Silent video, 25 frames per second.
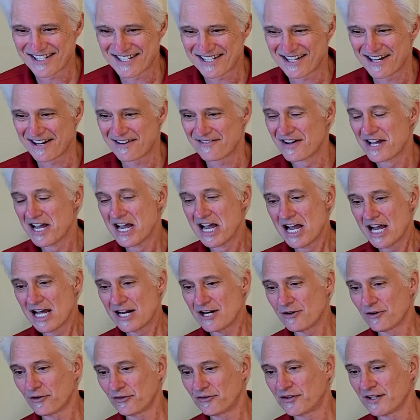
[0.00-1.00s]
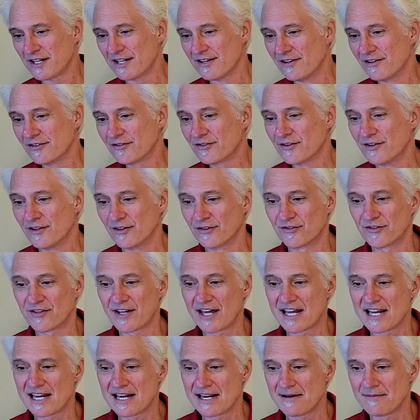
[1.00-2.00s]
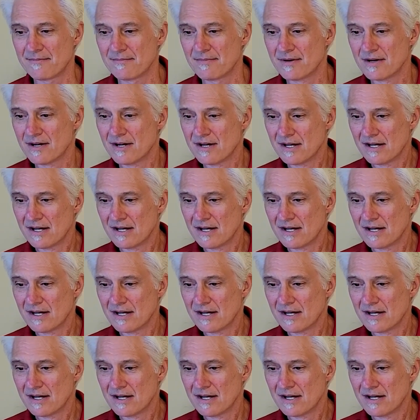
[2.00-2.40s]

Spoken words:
stuff. And you'll see this is the same